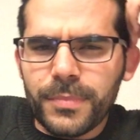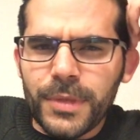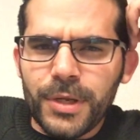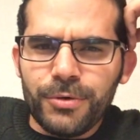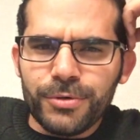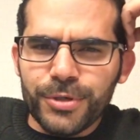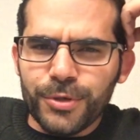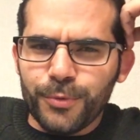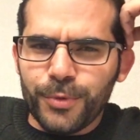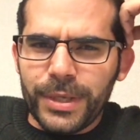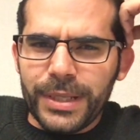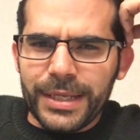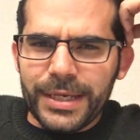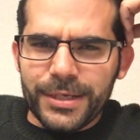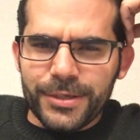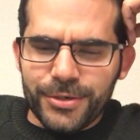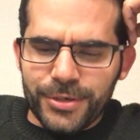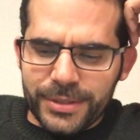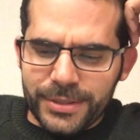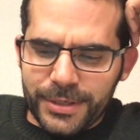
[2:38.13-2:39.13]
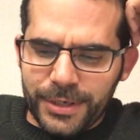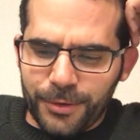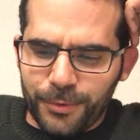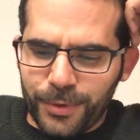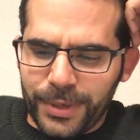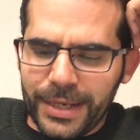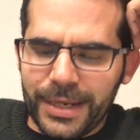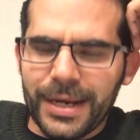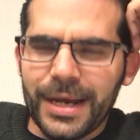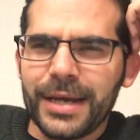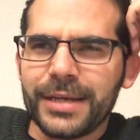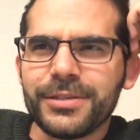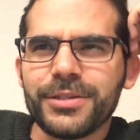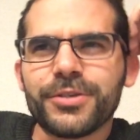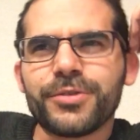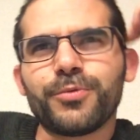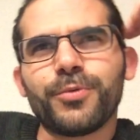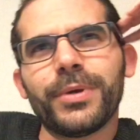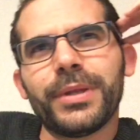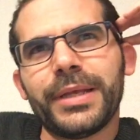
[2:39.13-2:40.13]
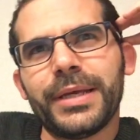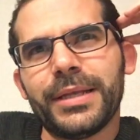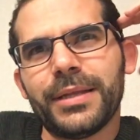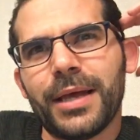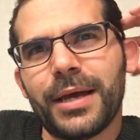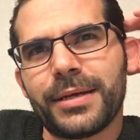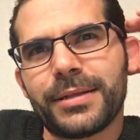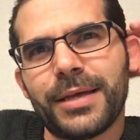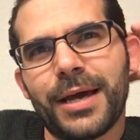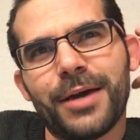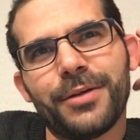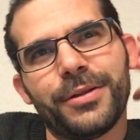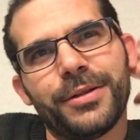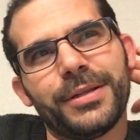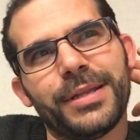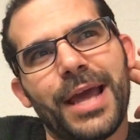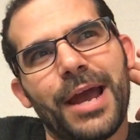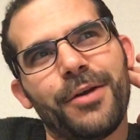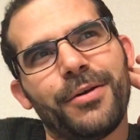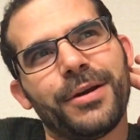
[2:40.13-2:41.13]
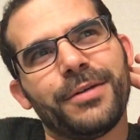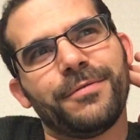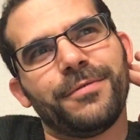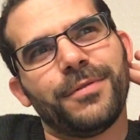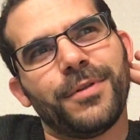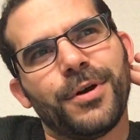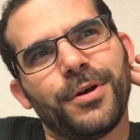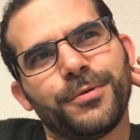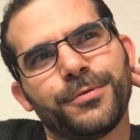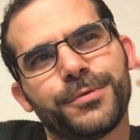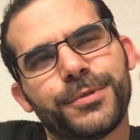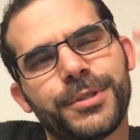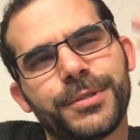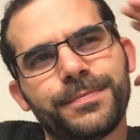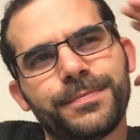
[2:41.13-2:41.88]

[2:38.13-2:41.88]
It was a really interesting read. I just really liked how the narrative flowed,